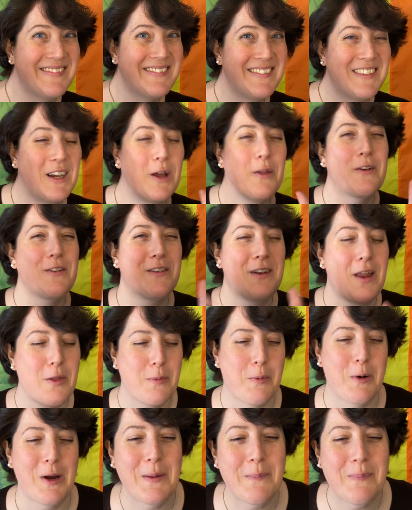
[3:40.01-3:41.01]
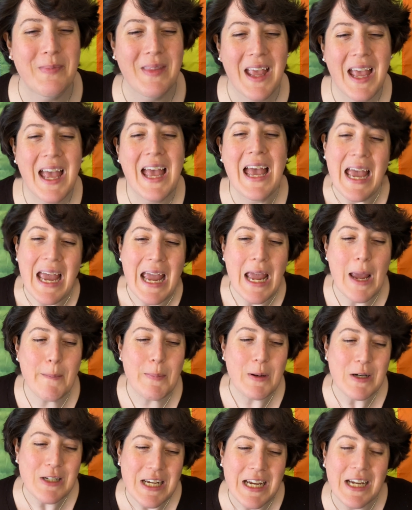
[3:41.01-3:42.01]
No, there's another point. In
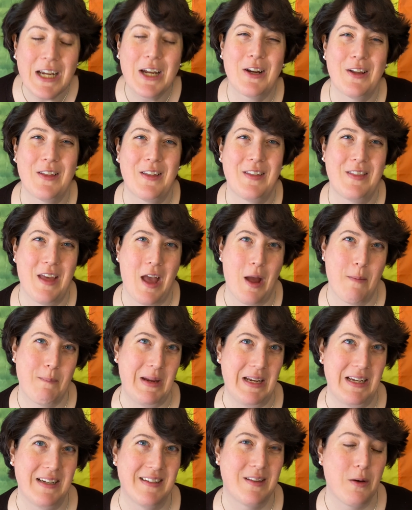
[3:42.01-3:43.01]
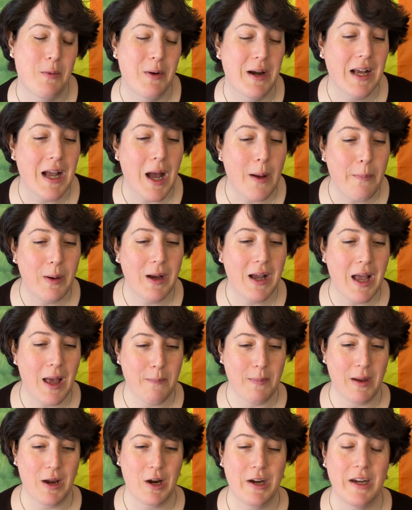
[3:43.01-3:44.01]
particular, that means that when a couple got
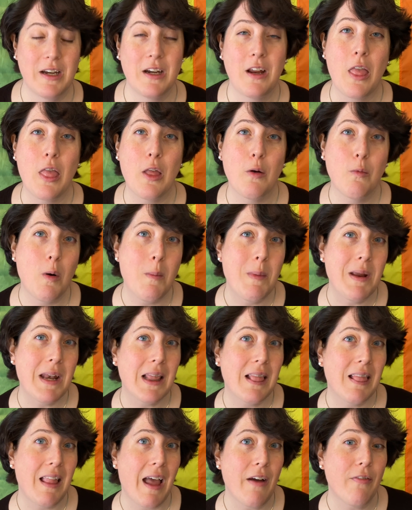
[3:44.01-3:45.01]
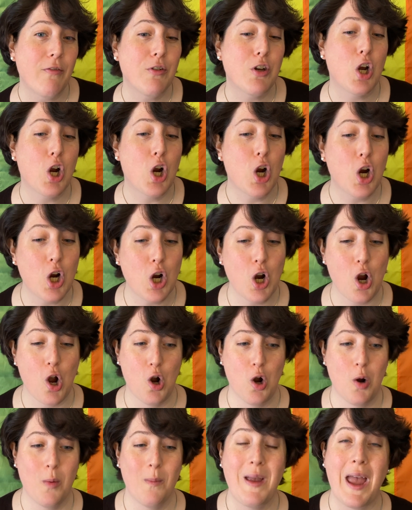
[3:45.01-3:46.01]
married, the woman left her
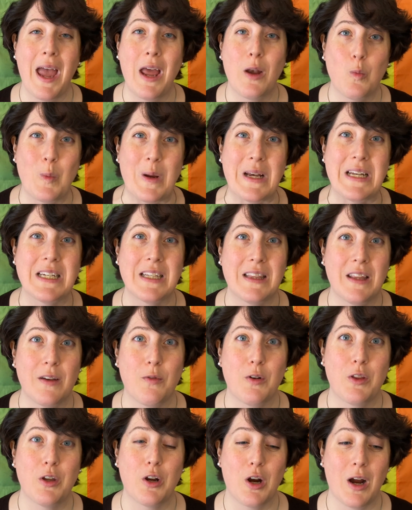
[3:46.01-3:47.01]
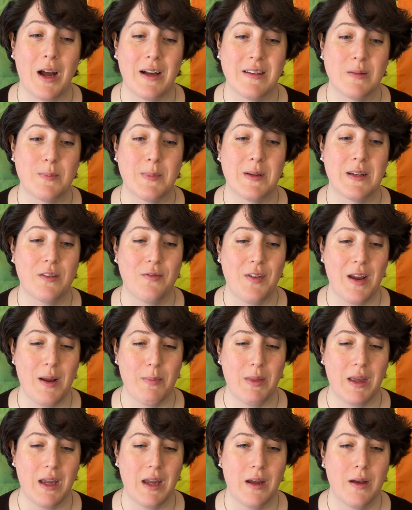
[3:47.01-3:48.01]
home and went to live with her husband's
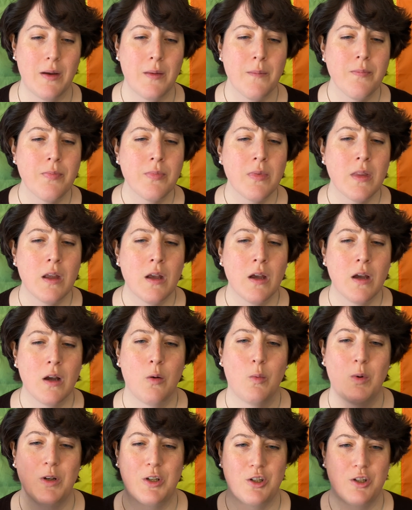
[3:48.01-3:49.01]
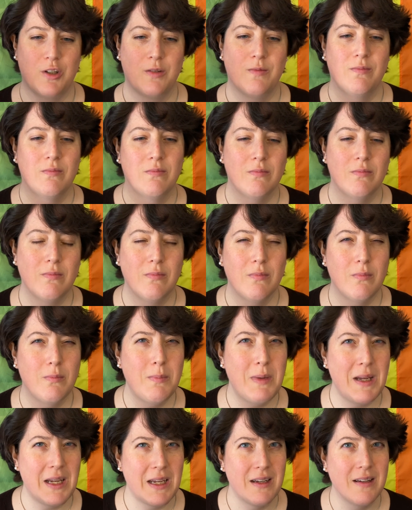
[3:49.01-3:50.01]
family, which
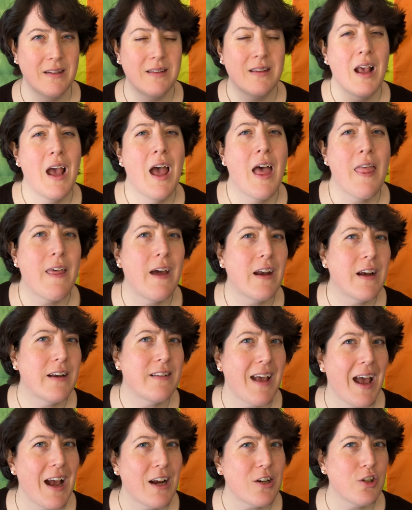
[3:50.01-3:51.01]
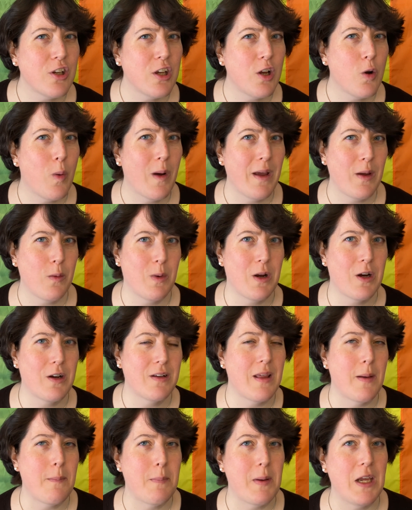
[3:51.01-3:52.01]
means that it's actually quite weird
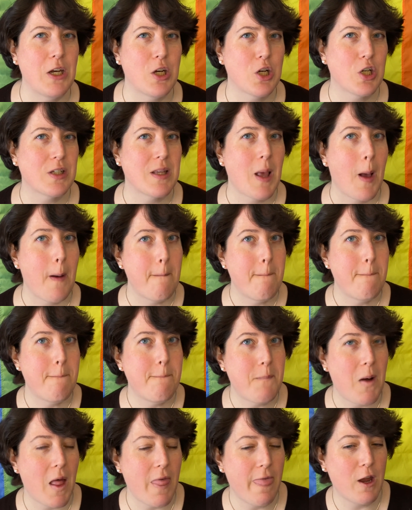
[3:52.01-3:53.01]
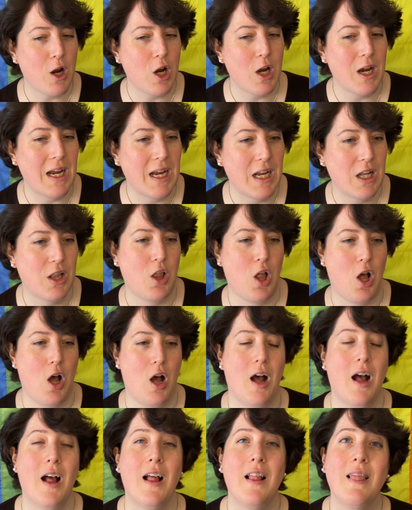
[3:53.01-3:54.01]
that Peter's
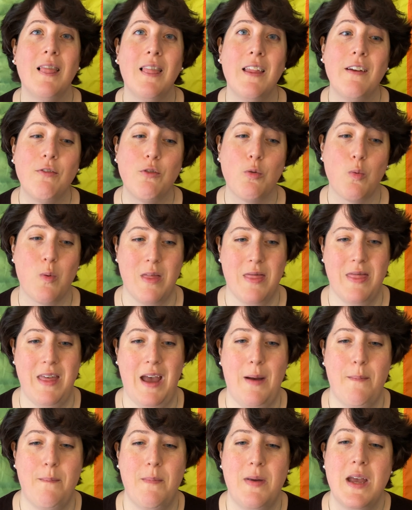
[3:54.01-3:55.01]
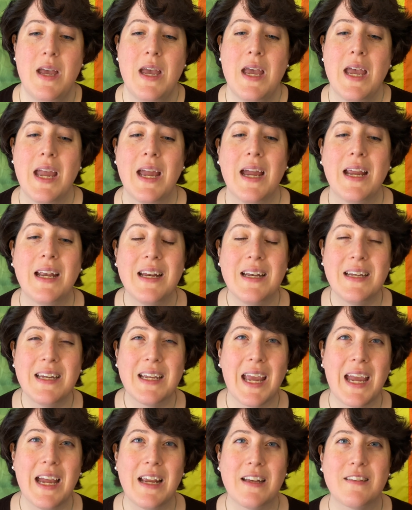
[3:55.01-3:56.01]
mother-in-law lived with them. It
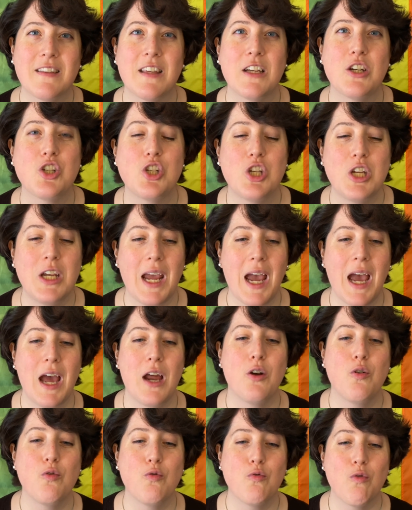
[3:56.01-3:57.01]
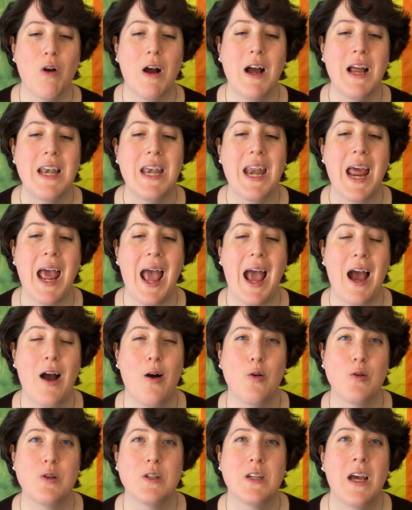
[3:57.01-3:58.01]
indicates that she had run
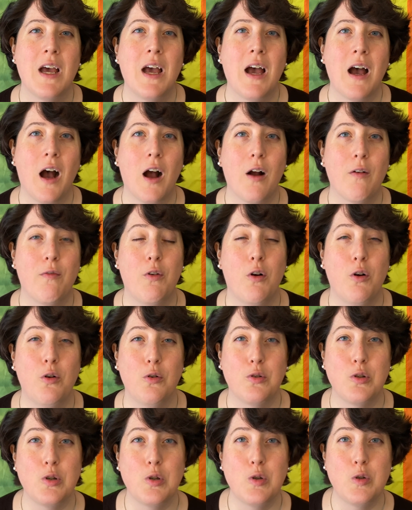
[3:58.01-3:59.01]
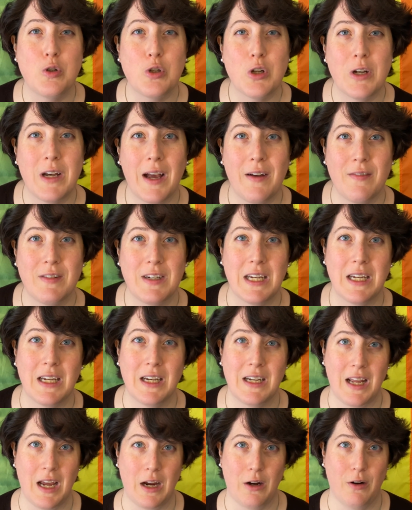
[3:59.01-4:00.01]
out of those who should have
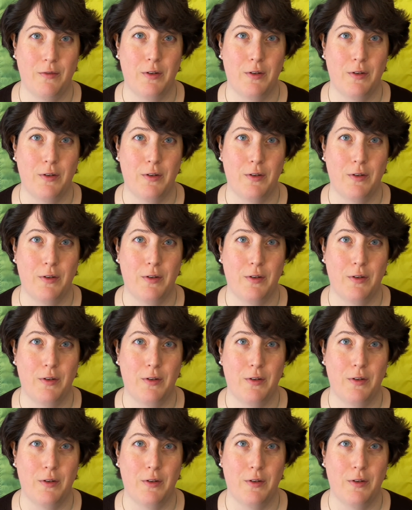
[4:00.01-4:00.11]
taken care of